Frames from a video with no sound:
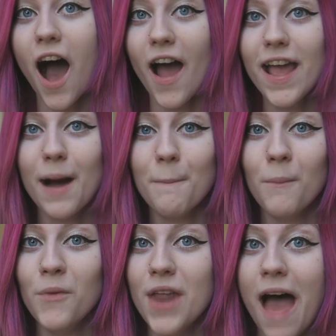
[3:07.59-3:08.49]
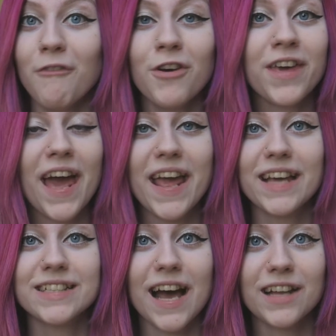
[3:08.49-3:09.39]
I am never
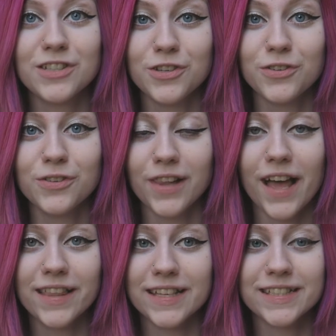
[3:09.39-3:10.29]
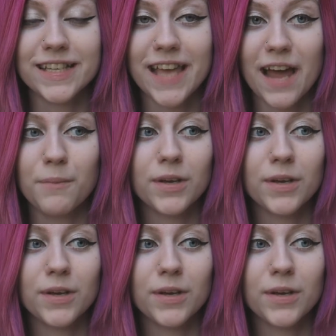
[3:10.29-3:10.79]
getting a tattoo like this again,